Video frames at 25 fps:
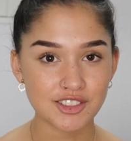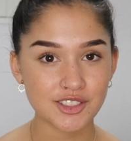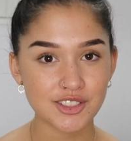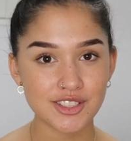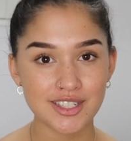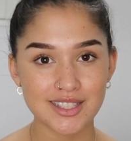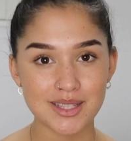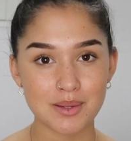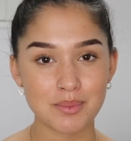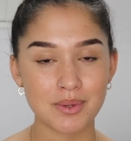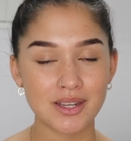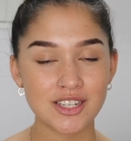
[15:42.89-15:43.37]
to
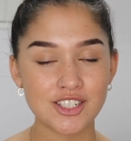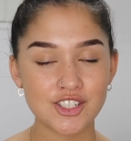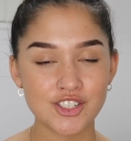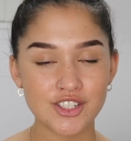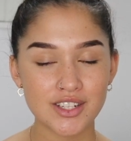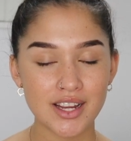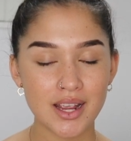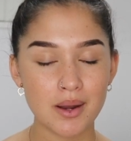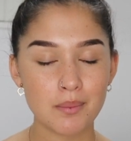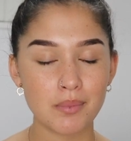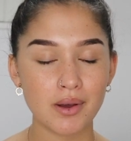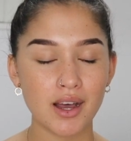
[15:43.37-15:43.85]
look at the picture
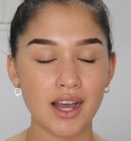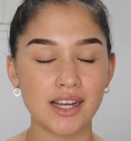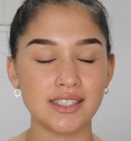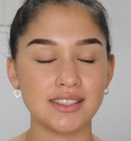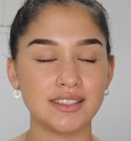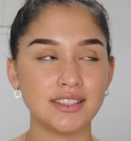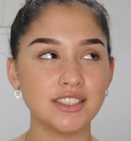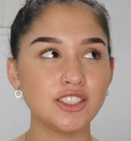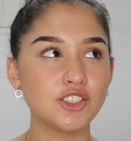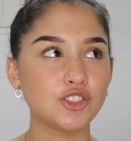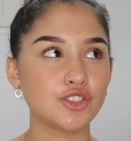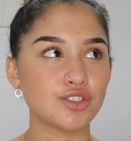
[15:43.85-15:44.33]
again, but I
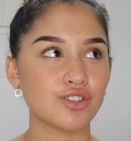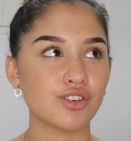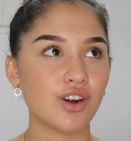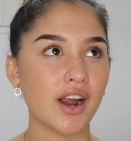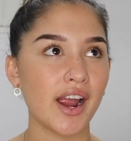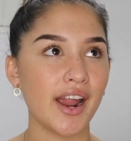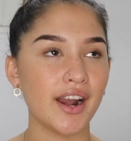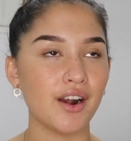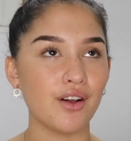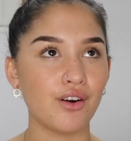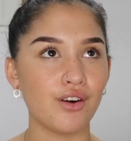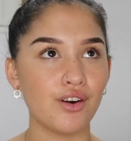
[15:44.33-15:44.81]
did
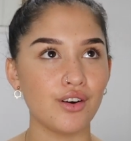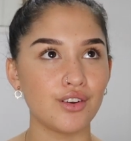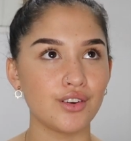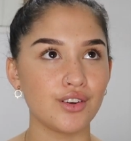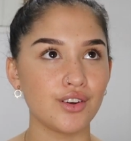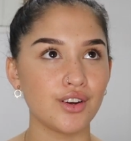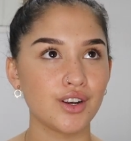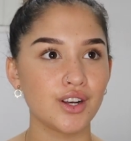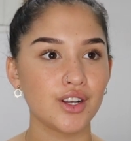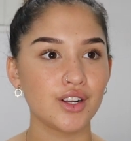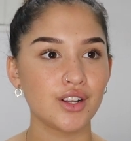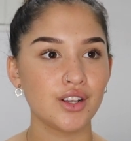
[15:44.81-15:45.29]
try it
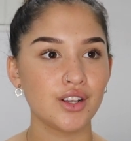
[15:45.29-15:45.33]
on.